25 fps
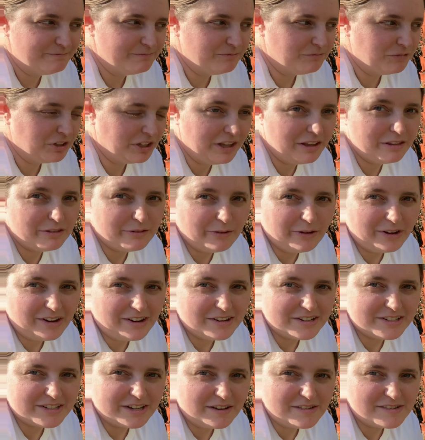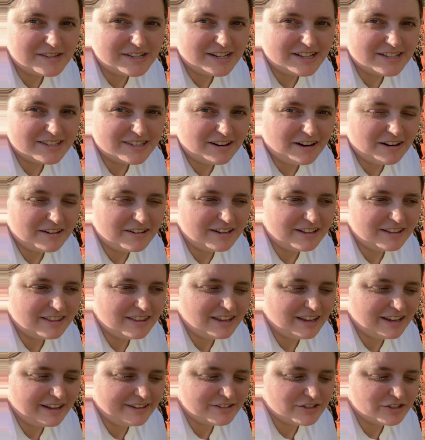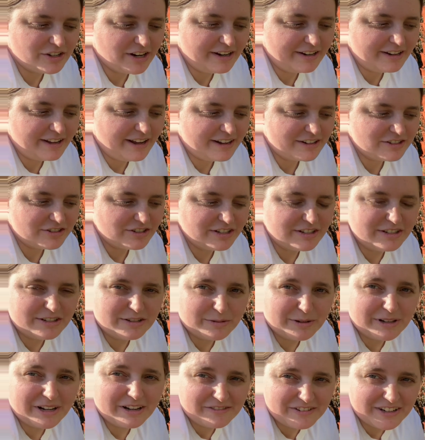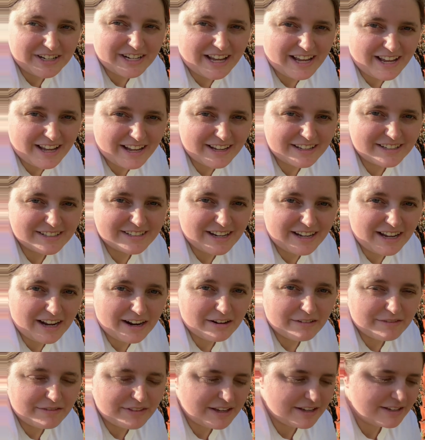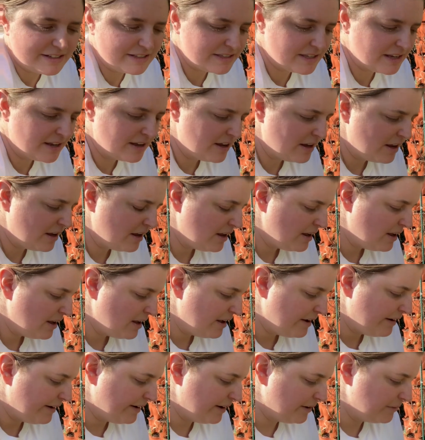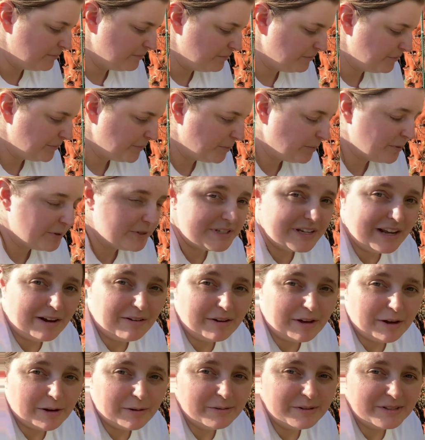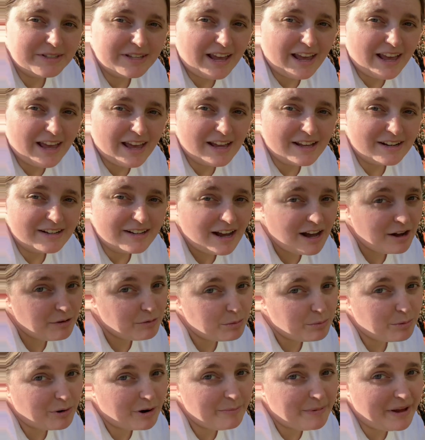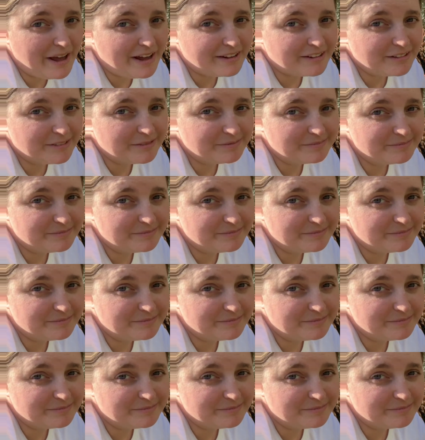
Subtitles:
really throwing ourselves into this gardening thing and trying to actually do it every day and take care of things. We'll see how it goes, and I'll report back.